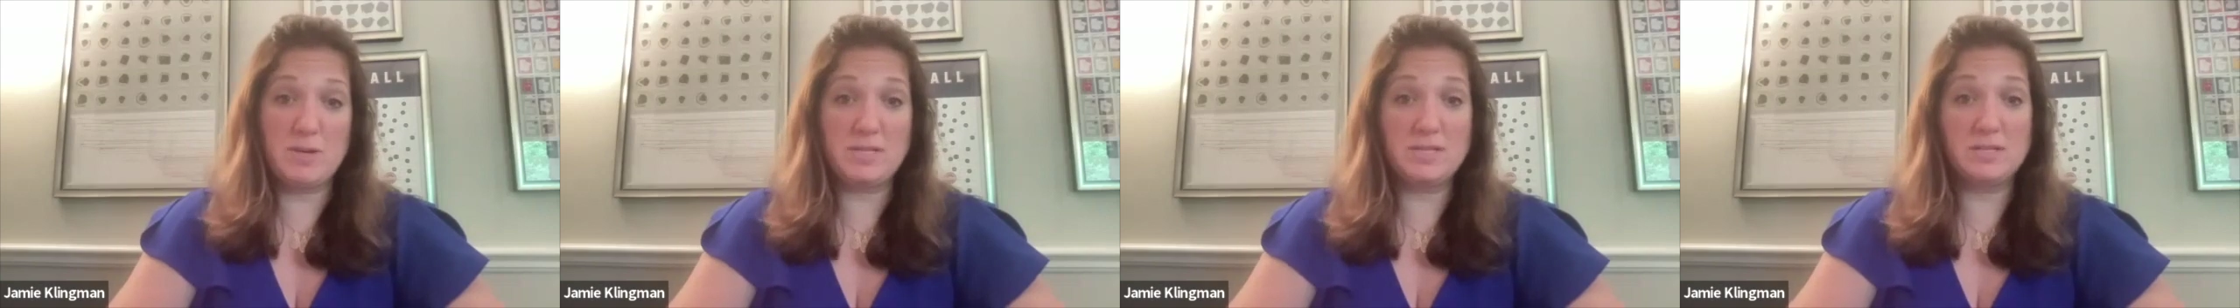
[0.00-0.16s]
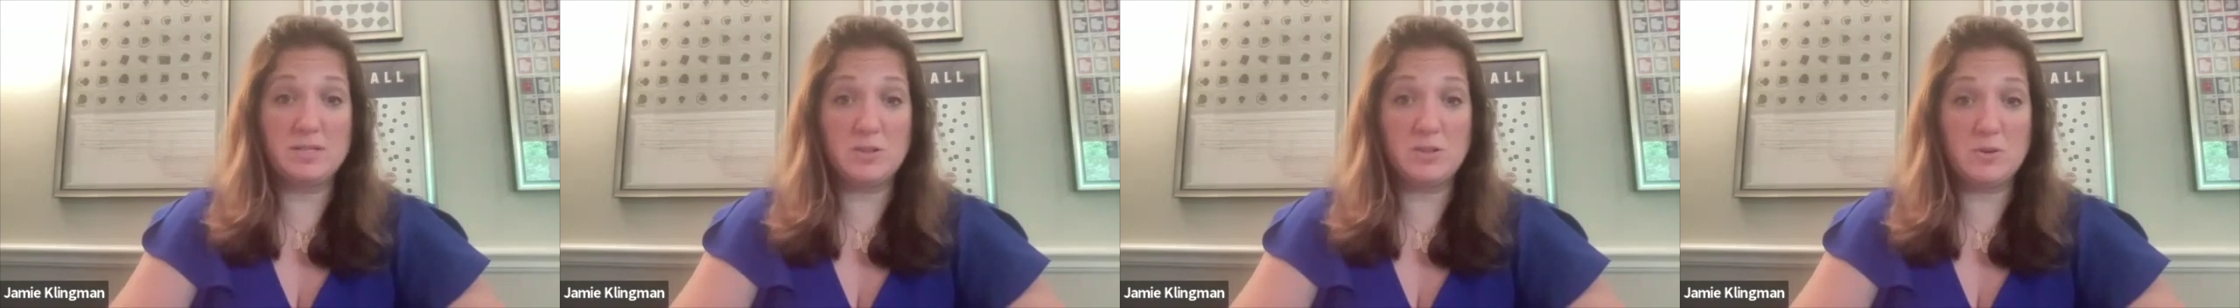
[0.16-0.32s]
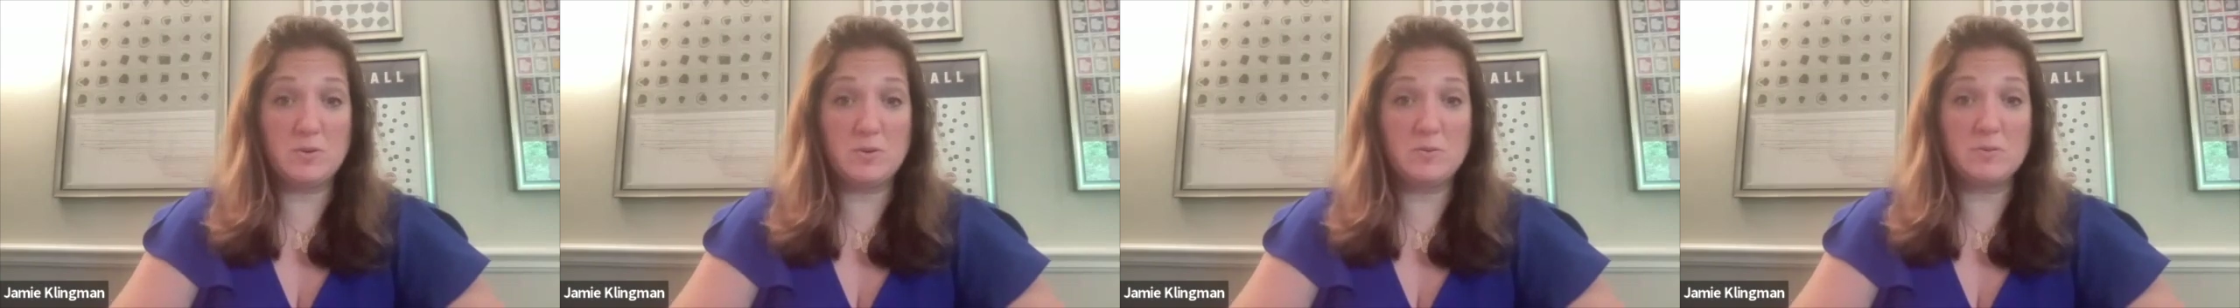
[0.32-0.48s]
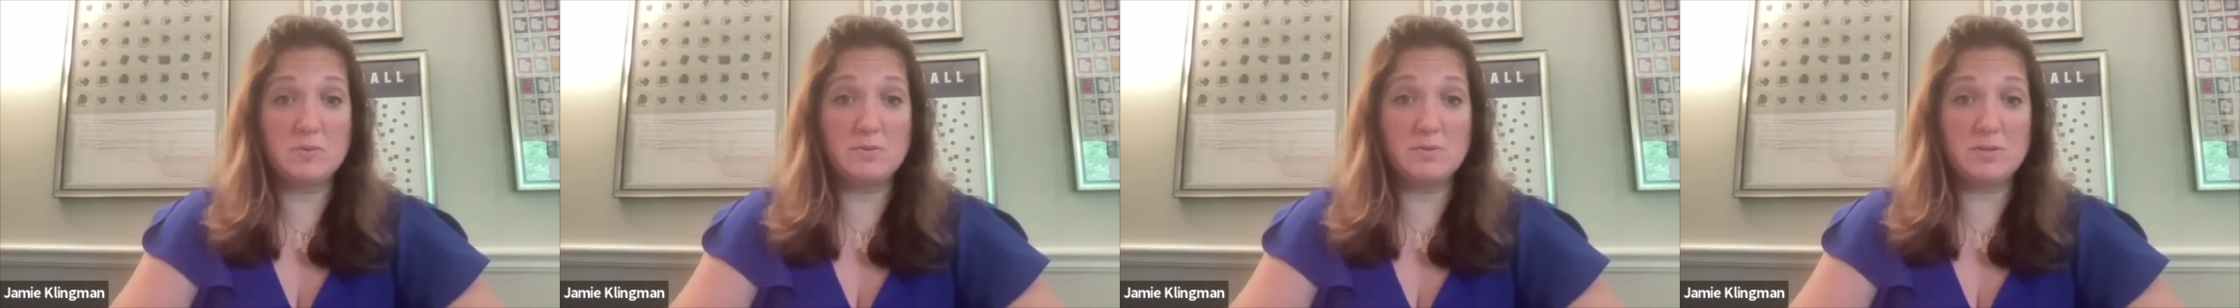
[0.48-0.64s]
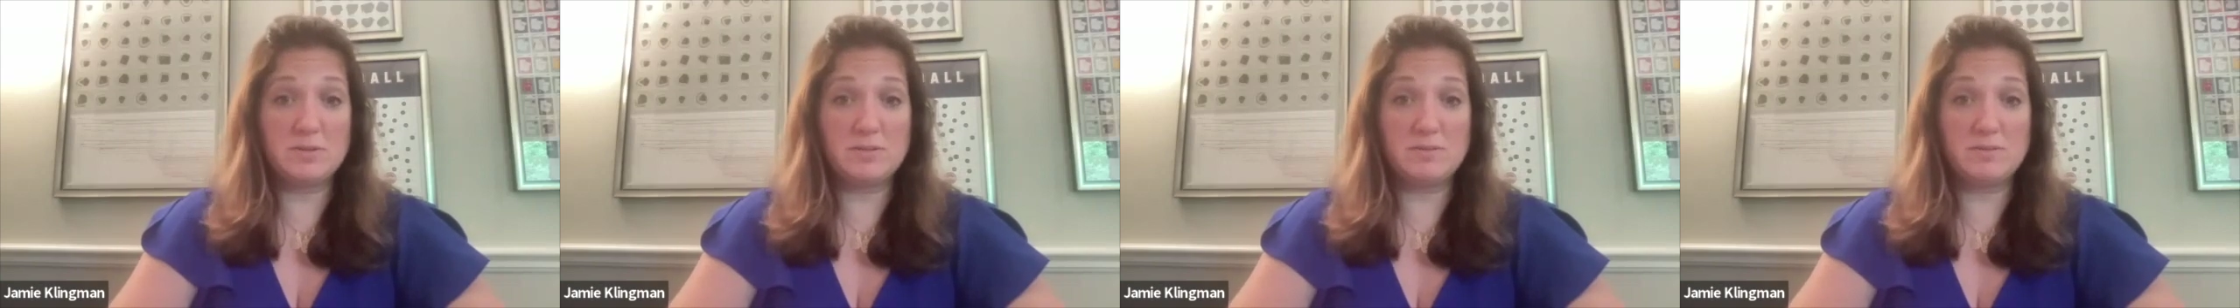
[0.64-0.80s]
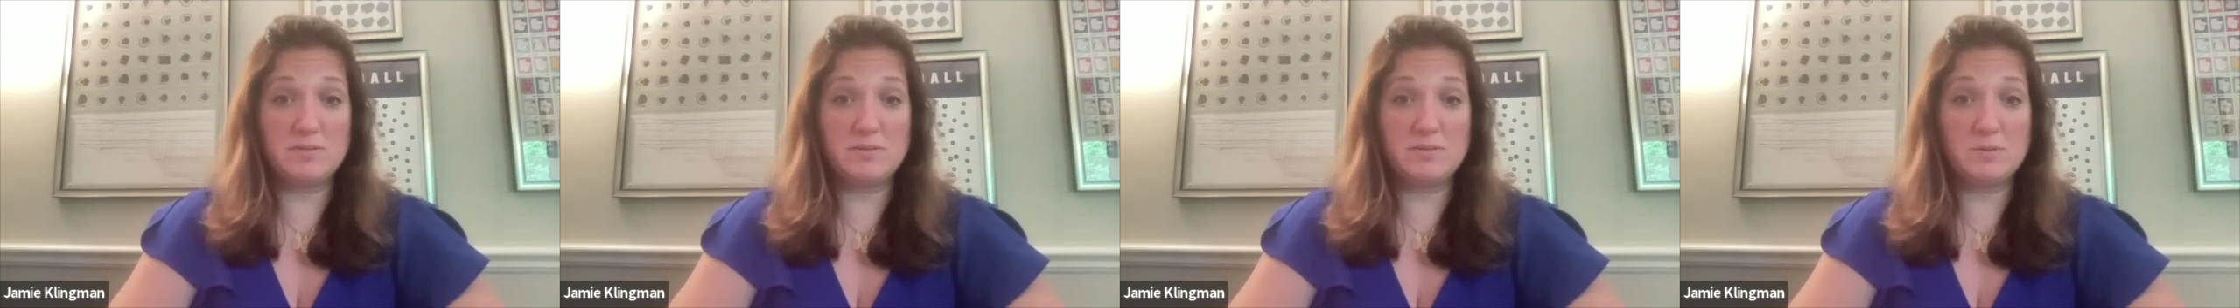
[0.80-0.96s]

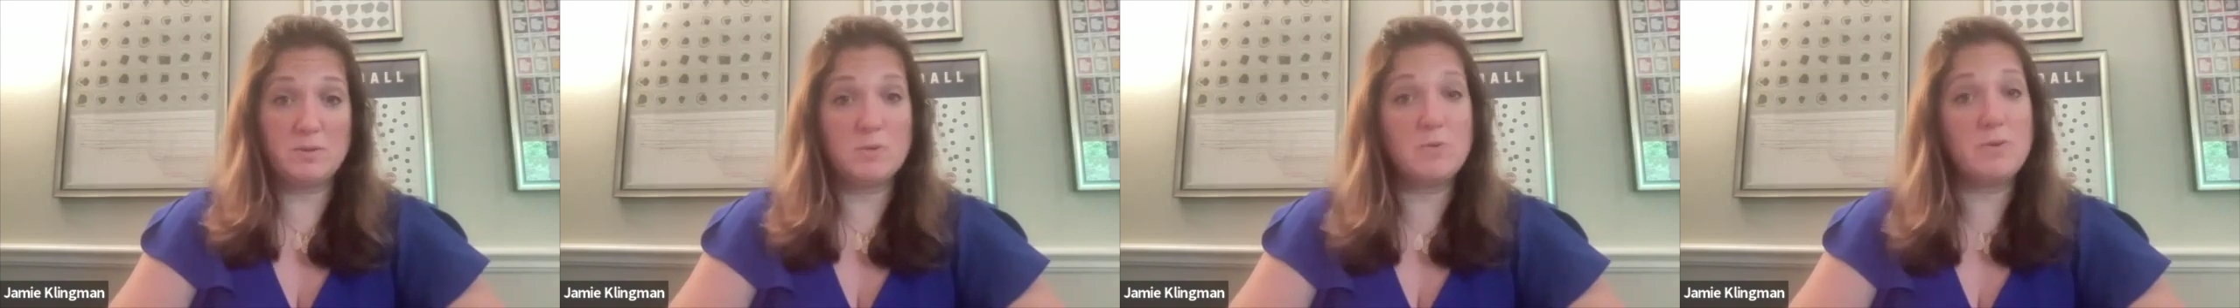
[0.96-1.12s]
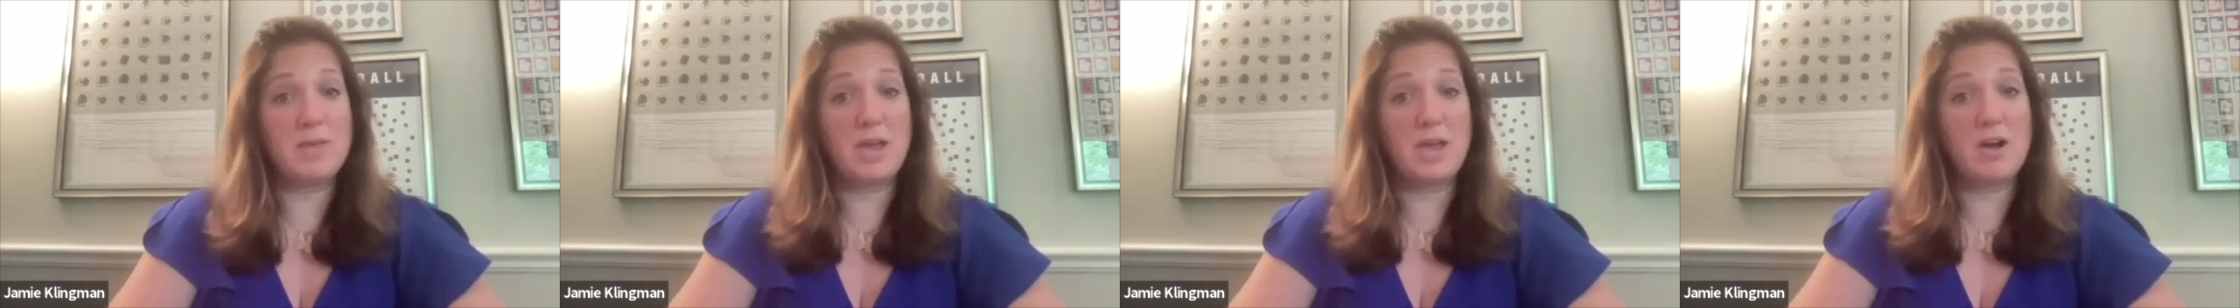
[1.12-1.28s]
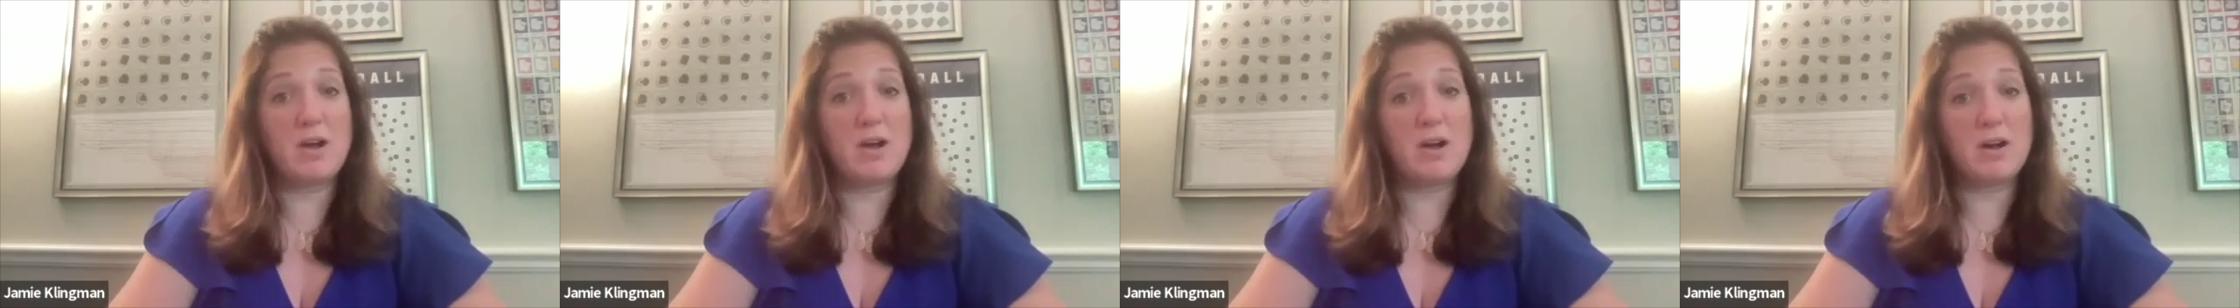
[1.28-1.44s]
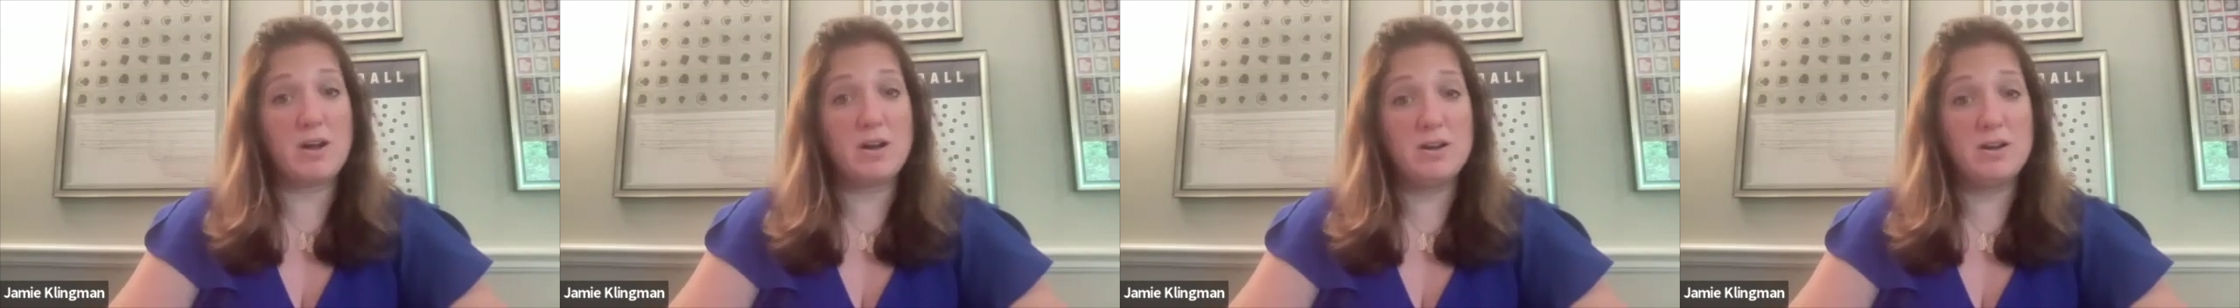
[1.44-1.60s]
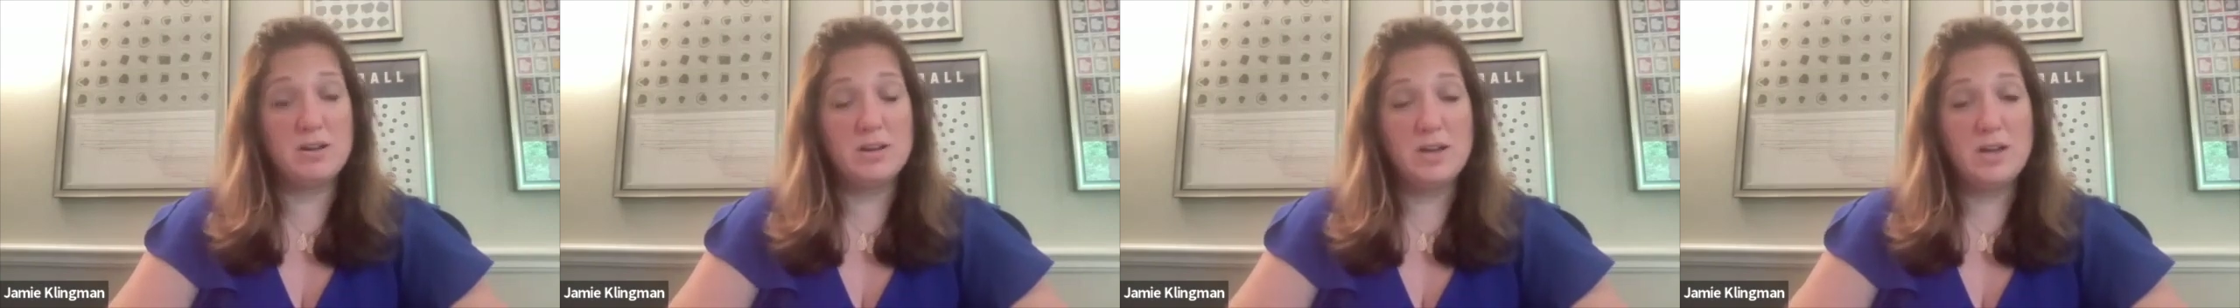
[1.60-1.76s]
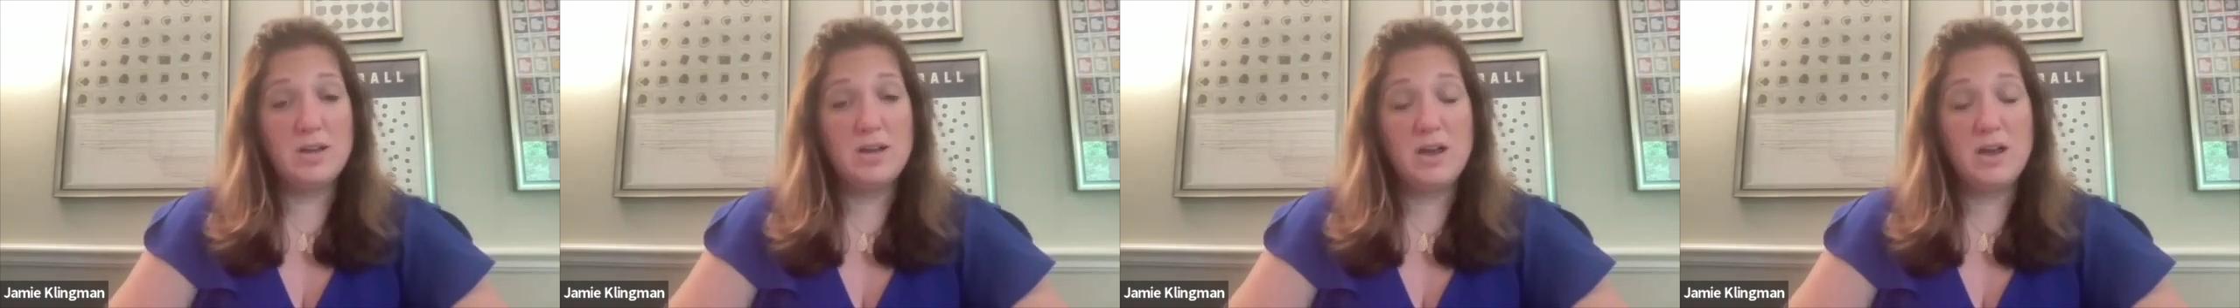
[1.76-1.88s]
disclose who they are.